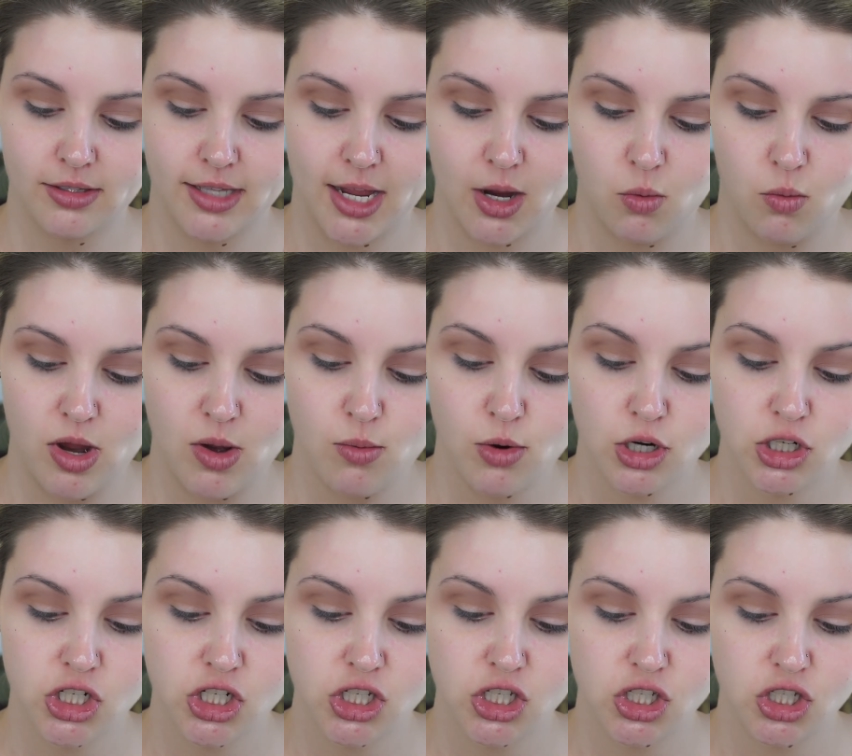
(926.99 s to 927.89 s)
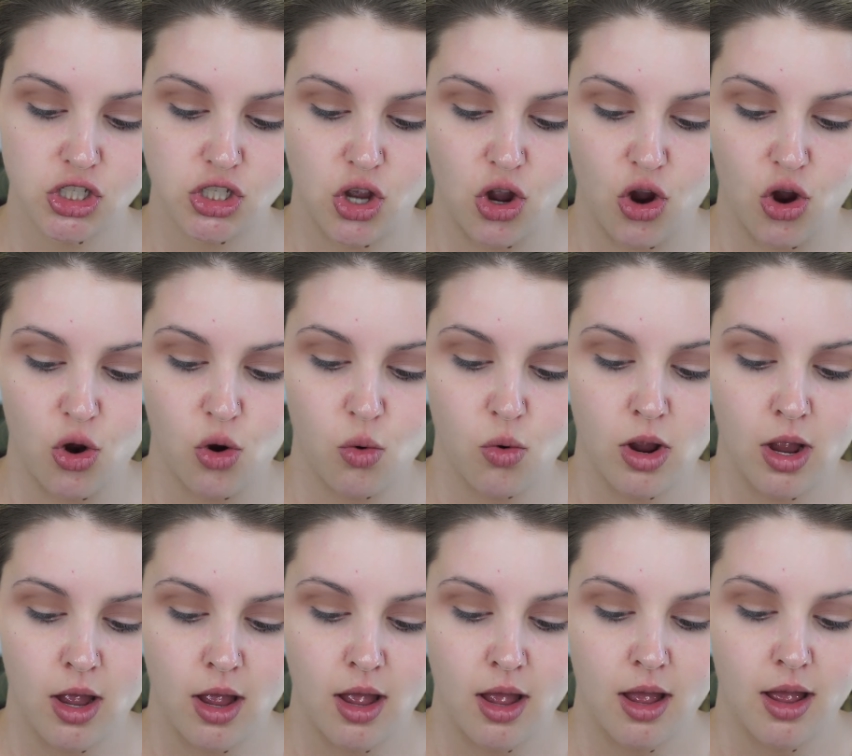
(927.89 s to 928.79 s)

Like we were just so